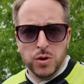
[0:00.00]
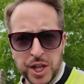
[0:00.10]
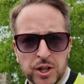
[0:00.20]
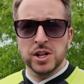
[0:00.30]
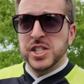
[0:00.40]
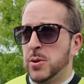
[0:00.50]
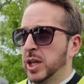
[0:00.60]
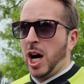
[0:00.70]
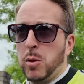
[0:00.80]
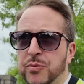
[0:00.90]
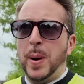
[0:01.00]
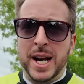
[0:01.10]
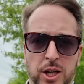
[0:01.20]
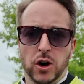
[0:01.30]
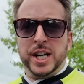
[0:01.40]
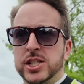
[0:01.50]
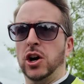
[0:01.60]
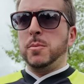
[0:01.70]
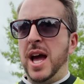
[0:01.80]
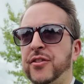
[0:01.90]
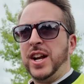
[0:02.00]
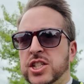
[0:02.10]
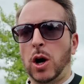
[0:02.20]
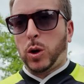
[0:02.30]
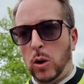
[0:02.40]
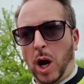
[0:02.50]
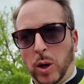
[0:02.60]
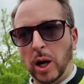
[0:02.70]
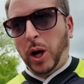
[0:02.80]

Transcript: Right then guys, here we go. We've barely got any time left. Let's go, go, go, go,